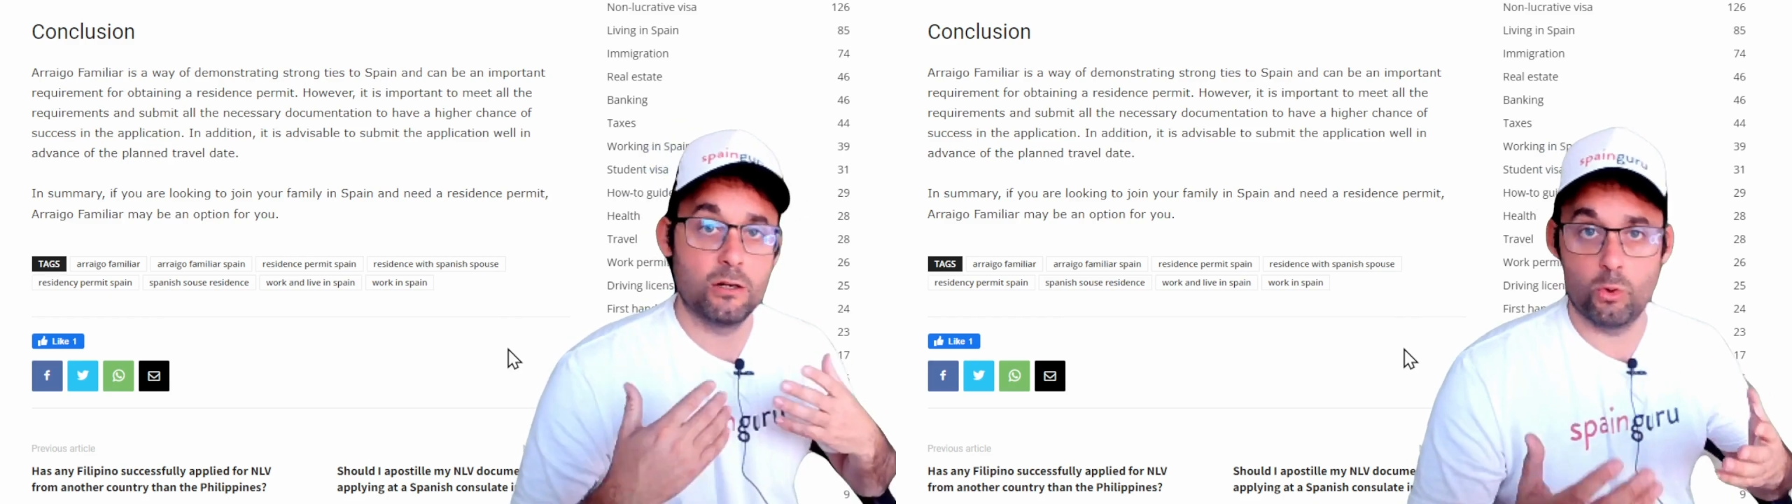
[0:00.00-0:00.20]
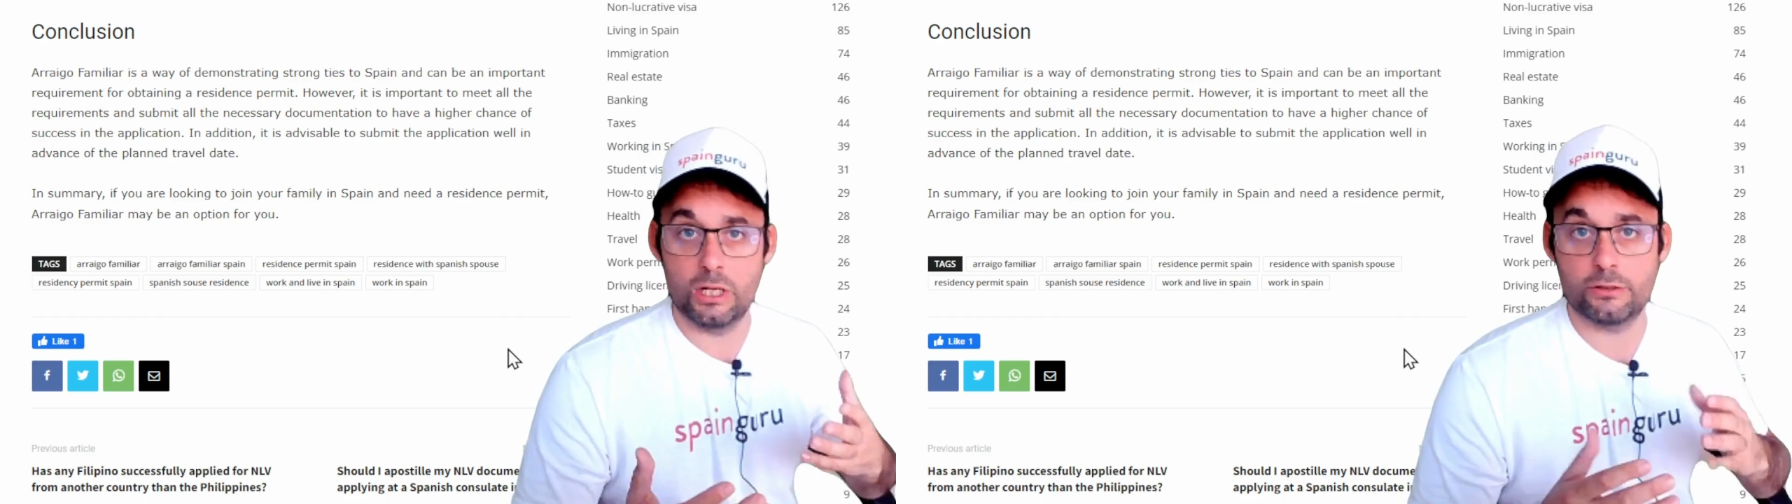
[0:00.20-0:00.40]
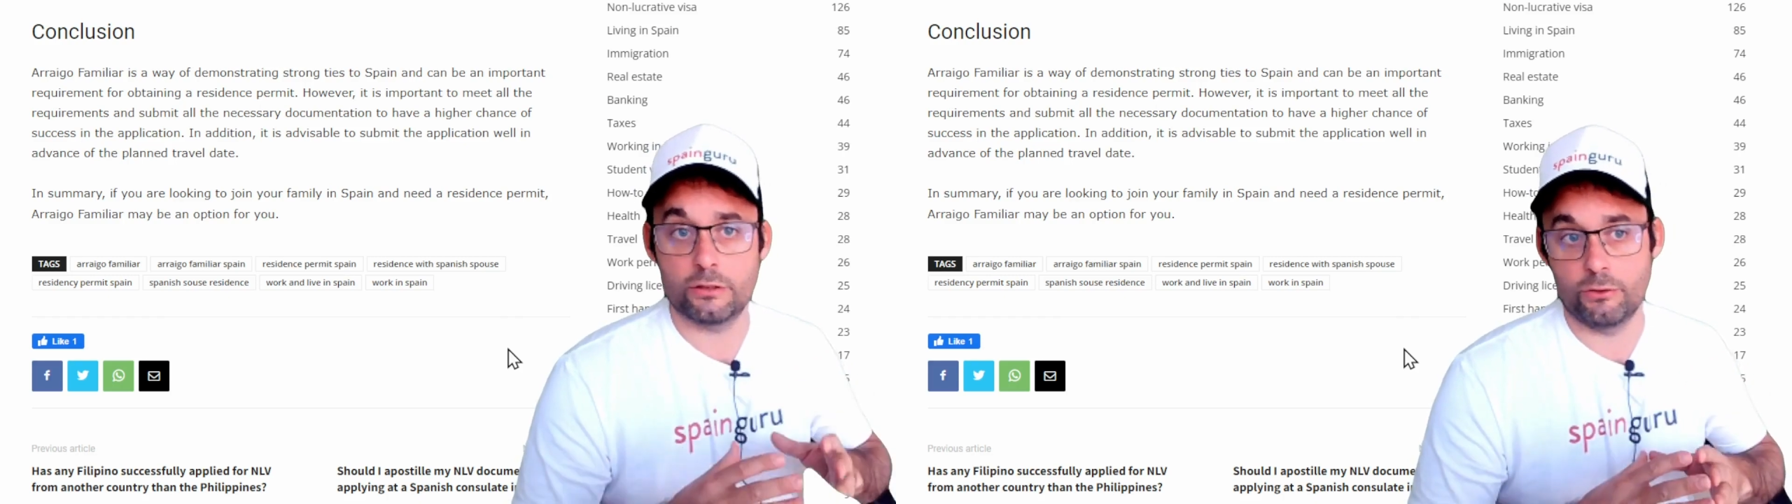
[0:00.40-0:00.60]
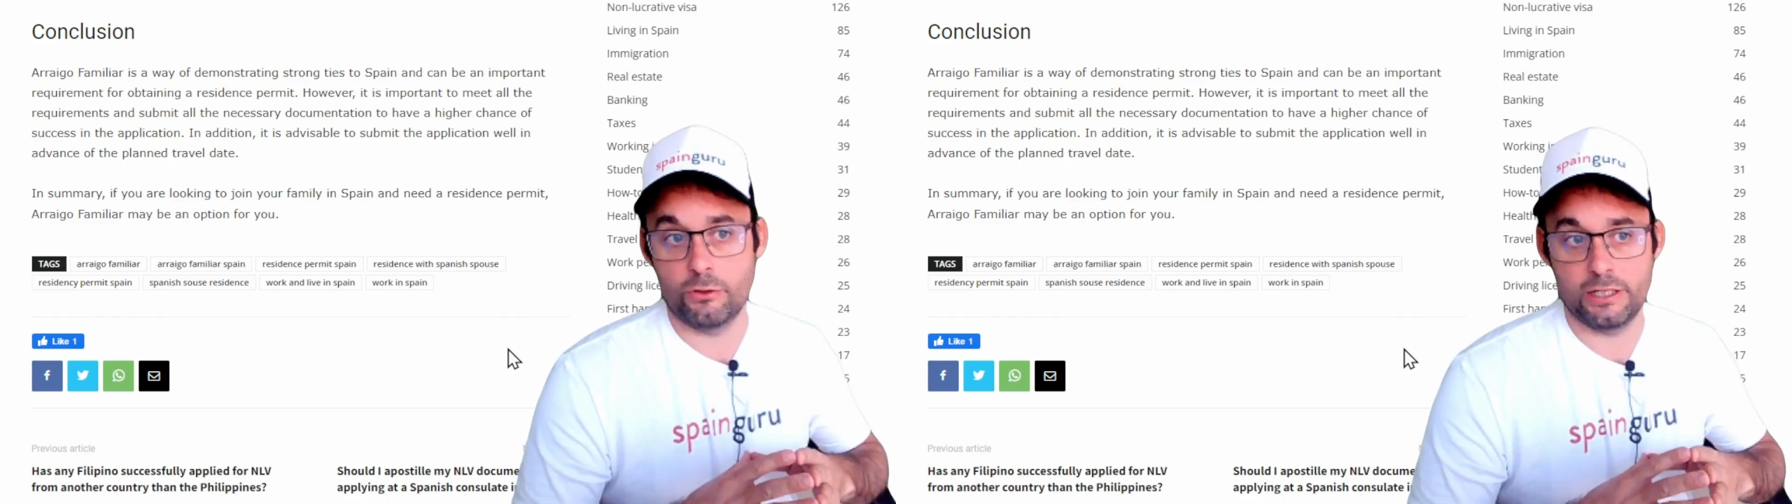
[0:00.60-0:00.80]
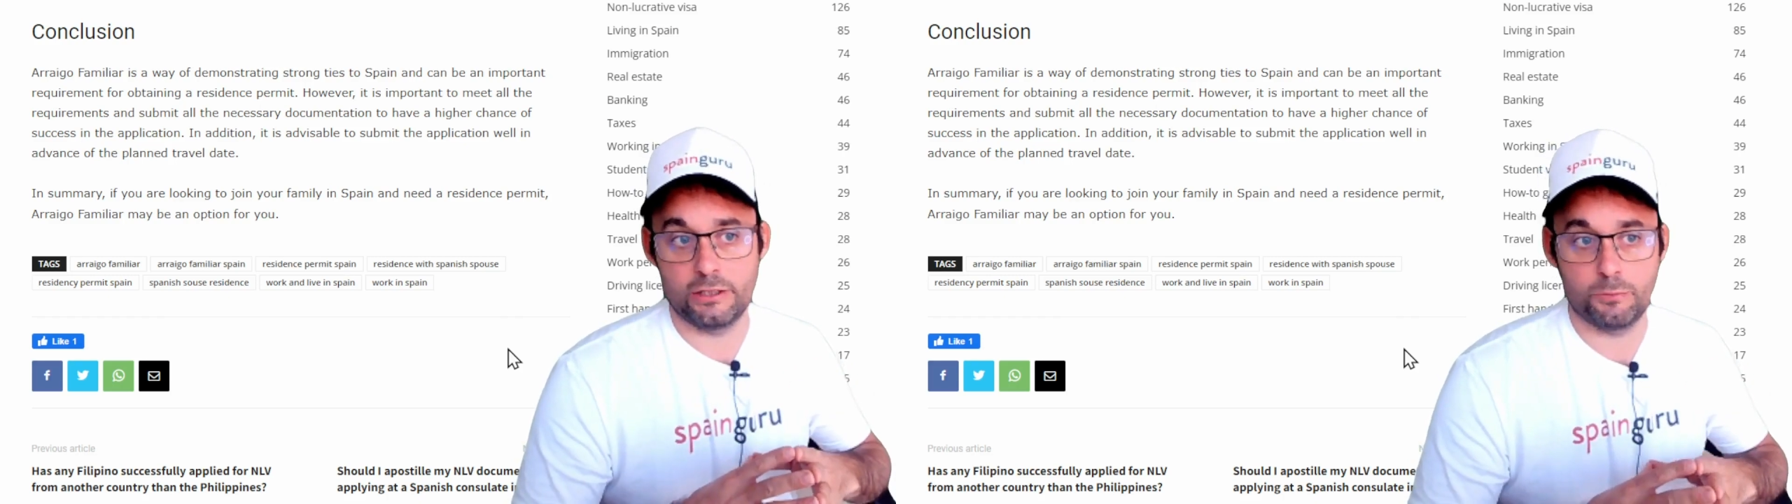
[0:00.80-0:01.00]
once you
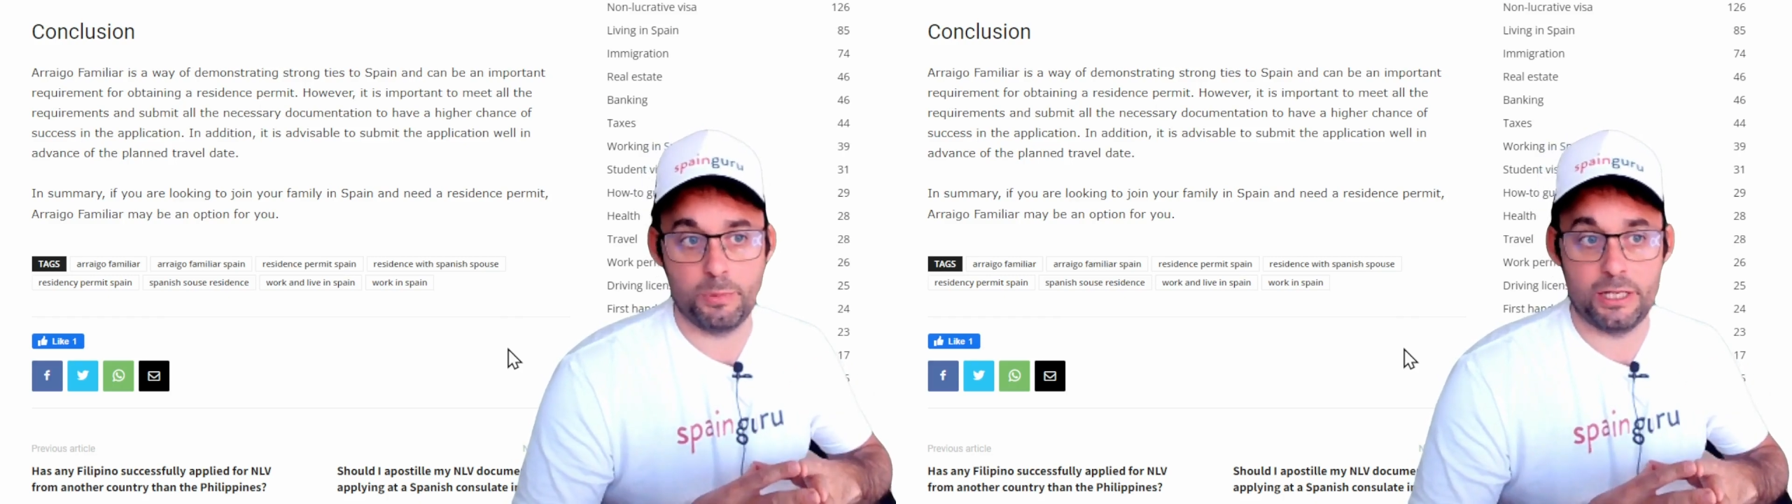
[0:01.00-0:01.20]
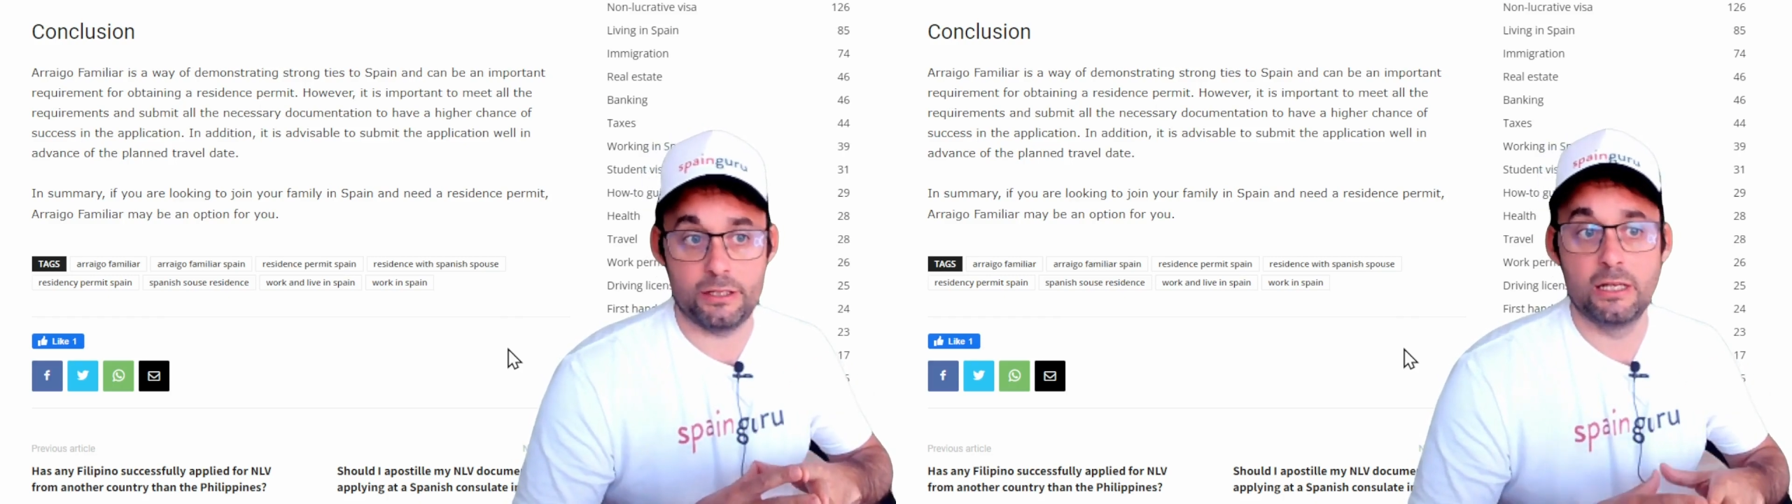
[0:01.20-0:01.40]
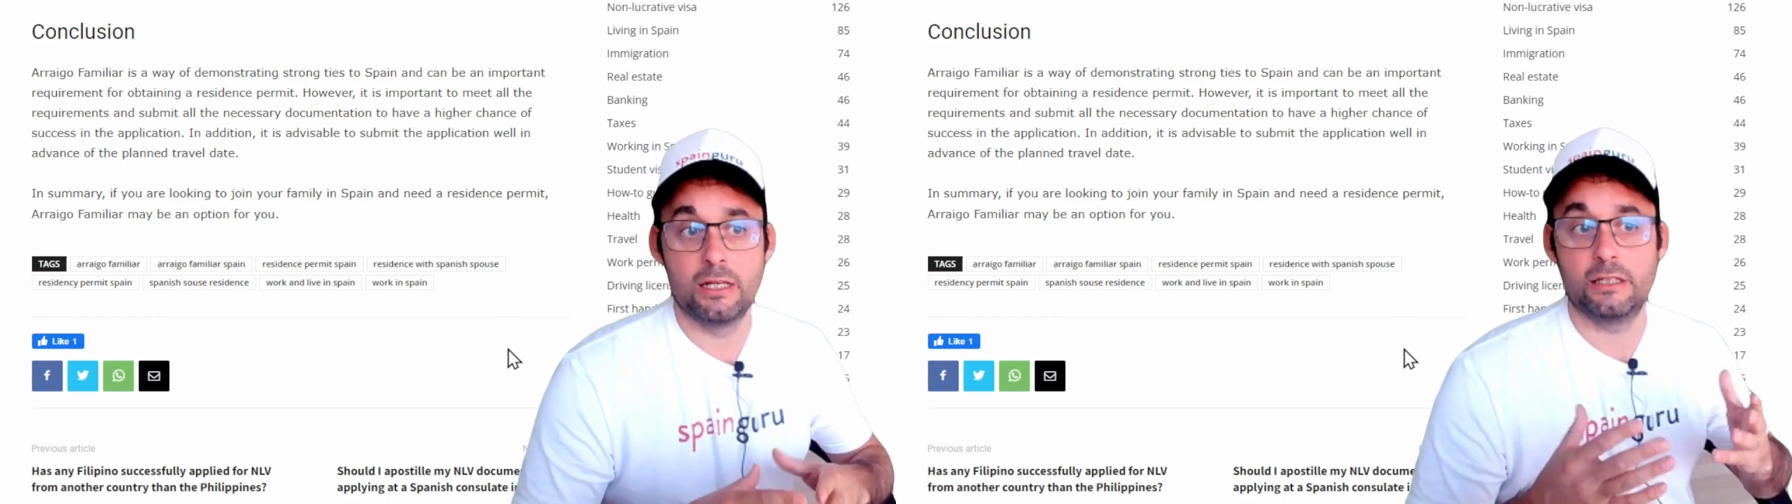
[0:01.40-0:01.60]
are in Spain.